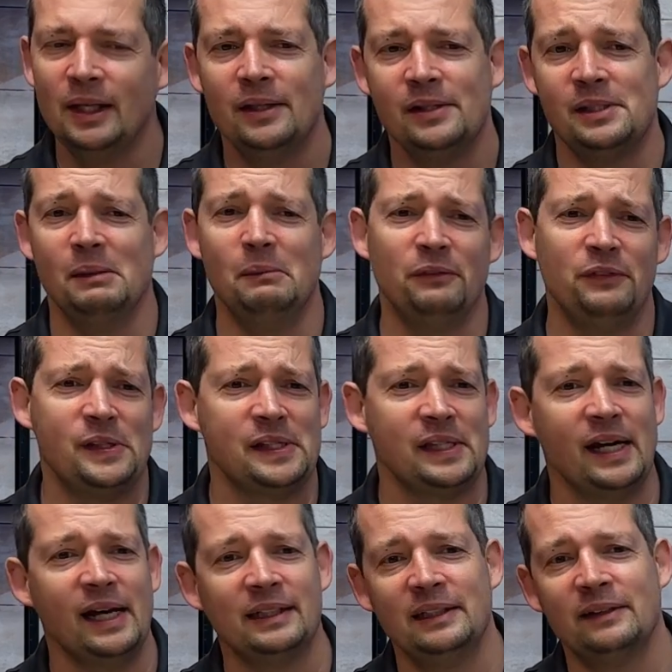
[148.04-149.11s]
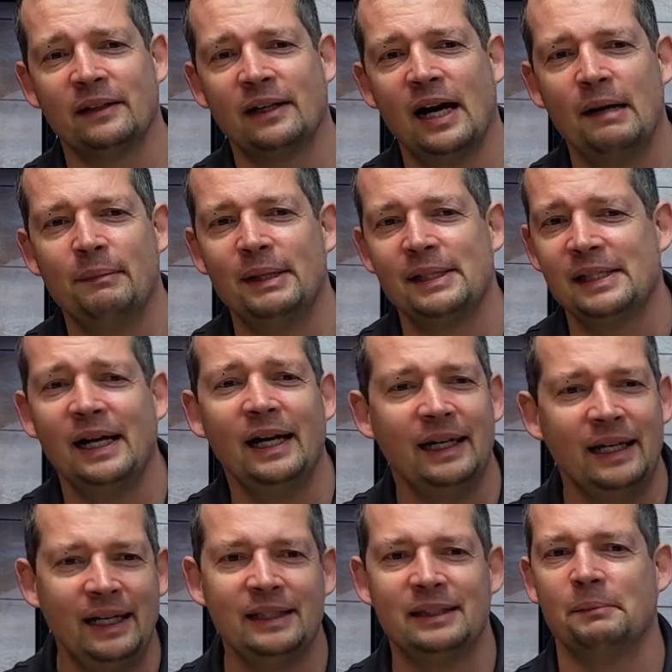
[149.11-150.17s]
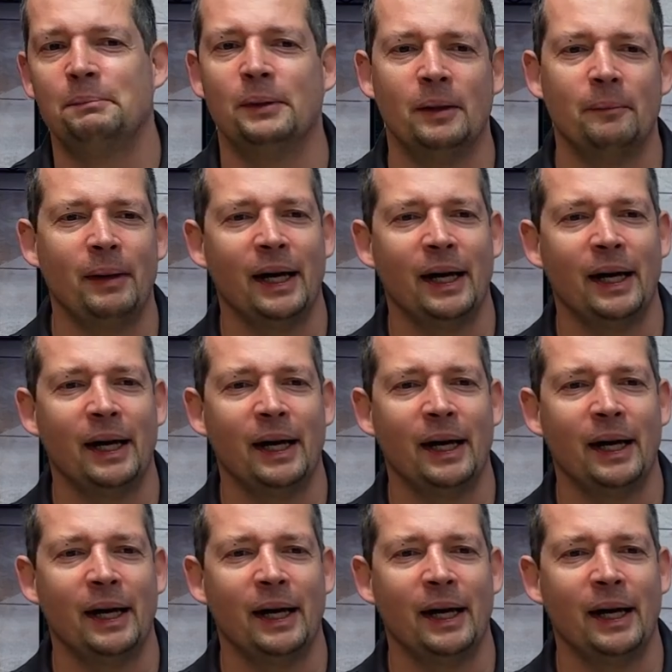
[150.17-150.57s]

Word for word: Some of you said in the comments, I hate the pump.